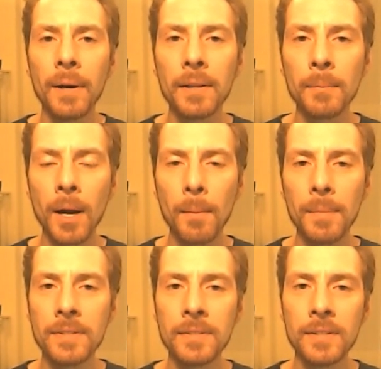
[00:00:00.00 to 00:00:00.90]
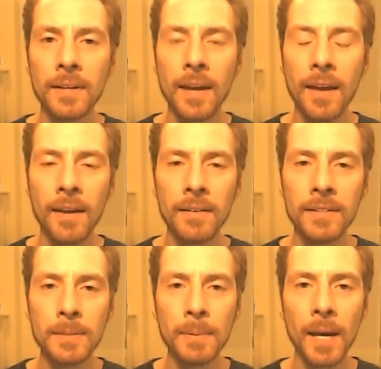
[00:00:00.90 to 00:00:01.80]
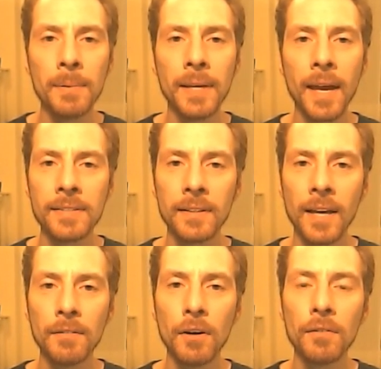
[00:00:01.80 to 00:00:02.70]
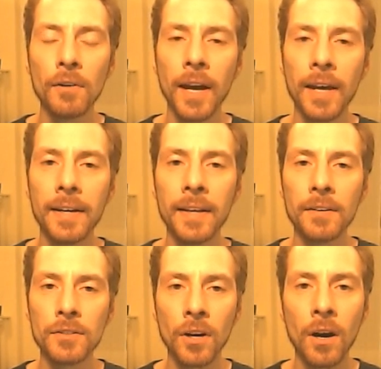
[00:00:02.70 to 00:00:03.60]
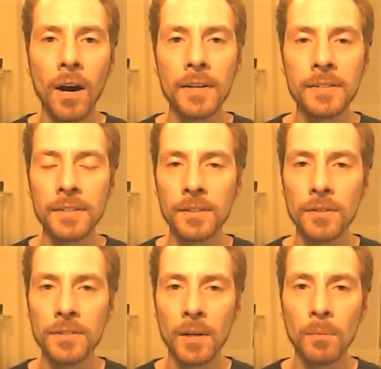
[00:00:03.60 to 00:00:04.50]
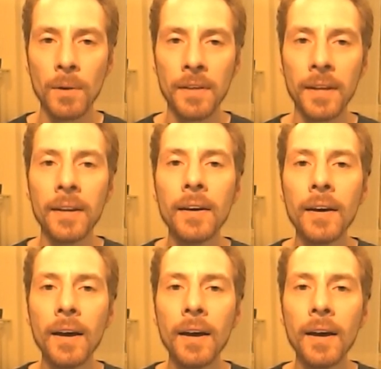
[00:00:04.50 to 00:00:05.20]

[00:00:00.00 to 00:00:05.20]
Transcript: But the problem is that TCP/IP has a lot of overhead, and there's a cost associated with it.